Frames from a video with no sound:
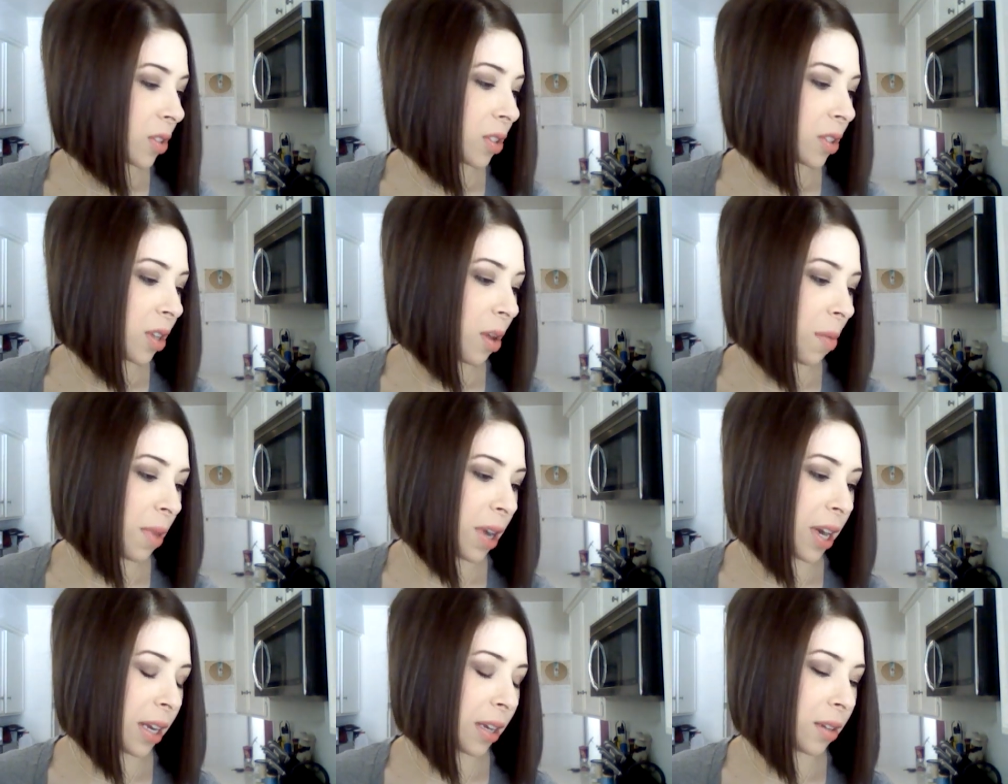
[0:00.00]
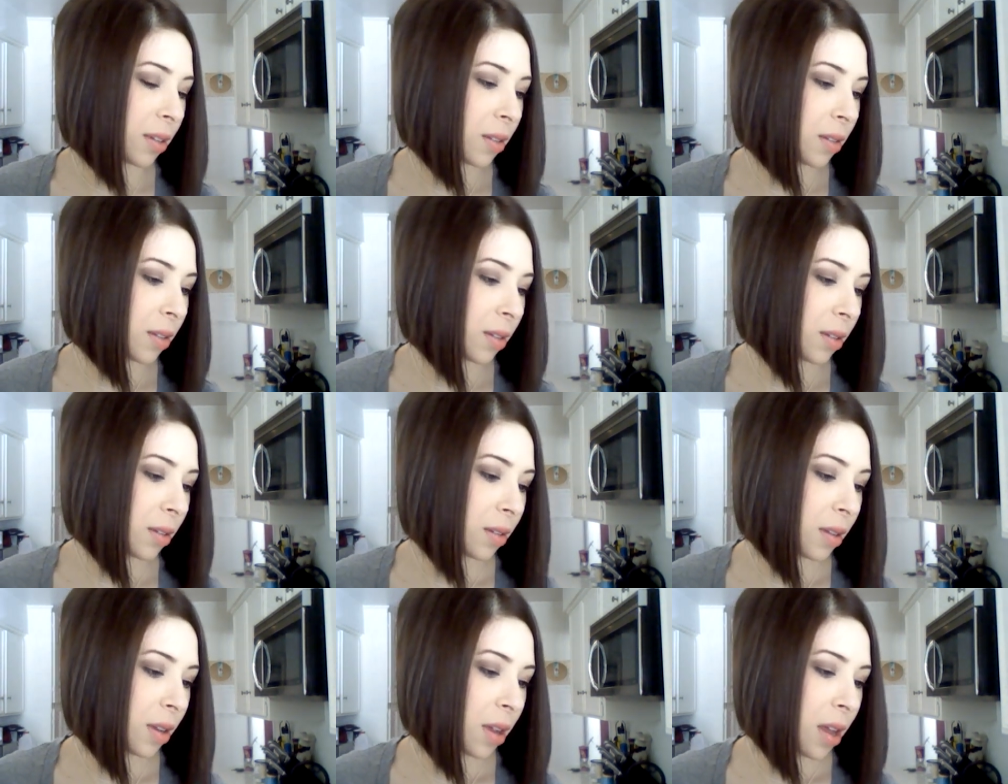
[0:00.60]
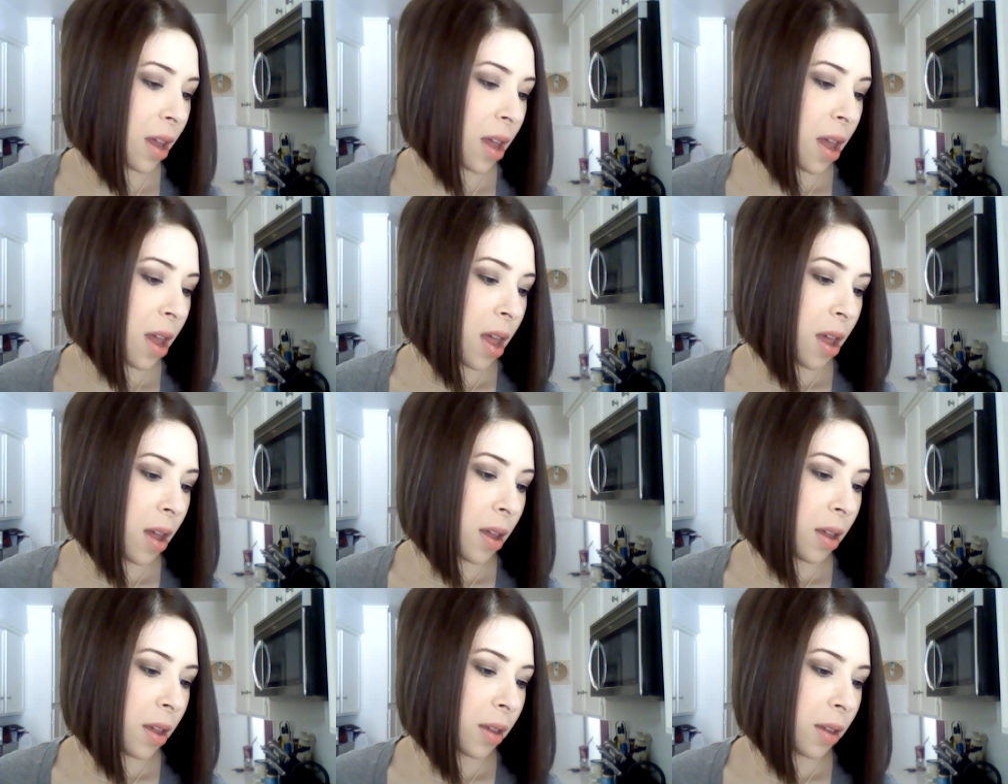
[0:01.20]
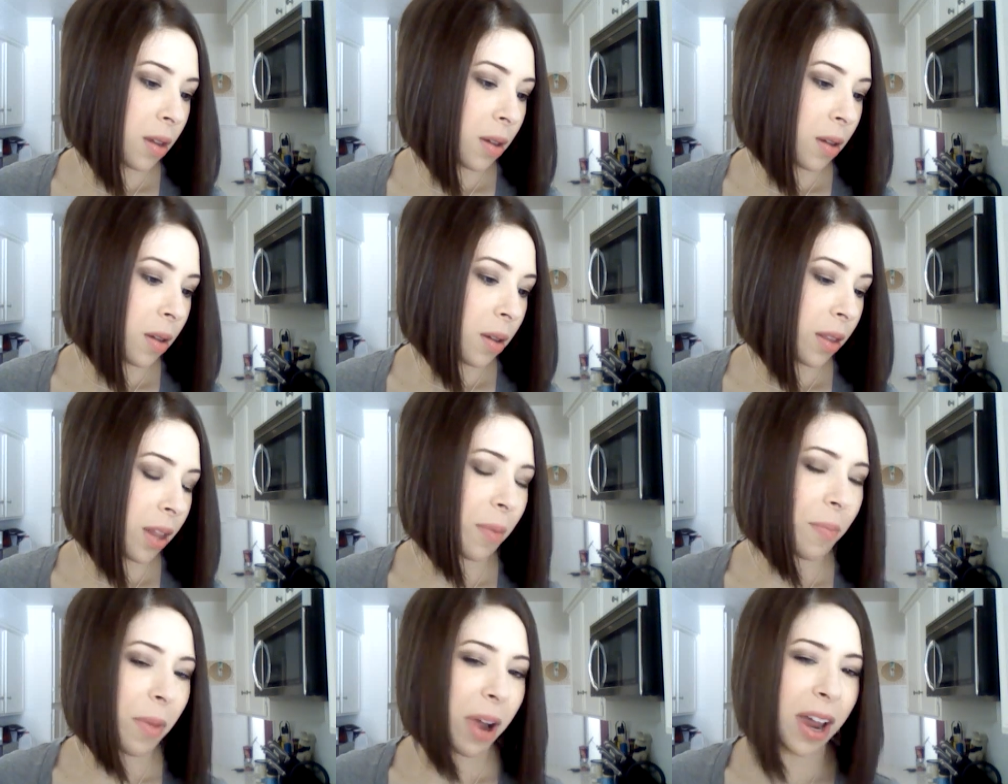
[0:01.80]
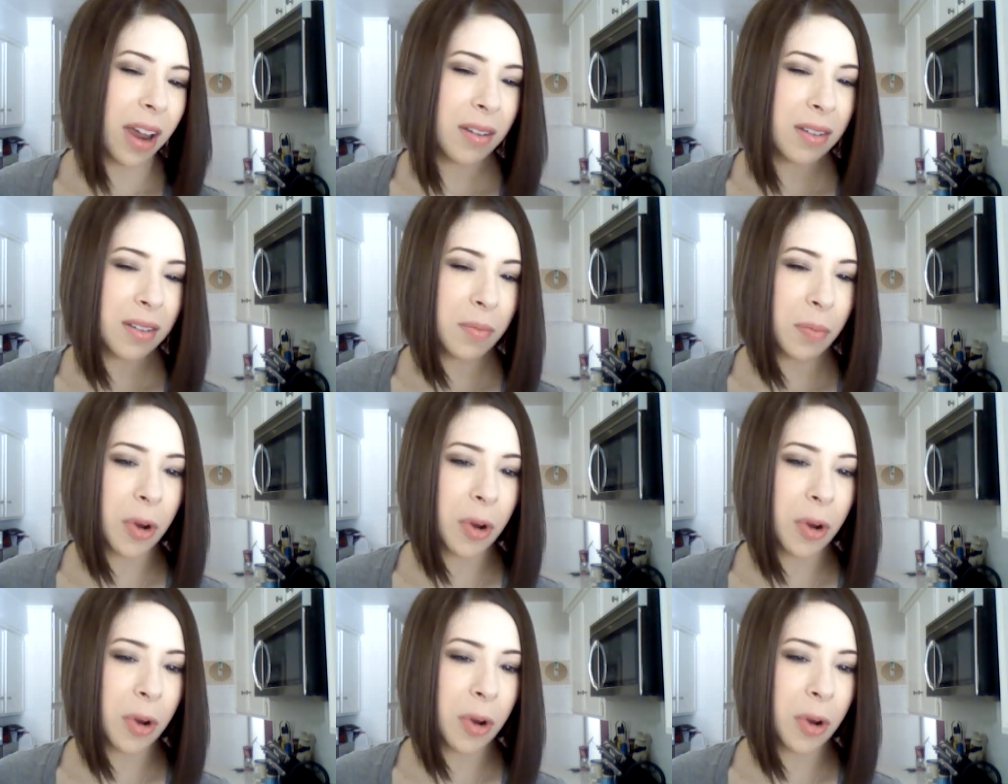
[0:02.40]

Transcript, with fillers: Somebody, I think my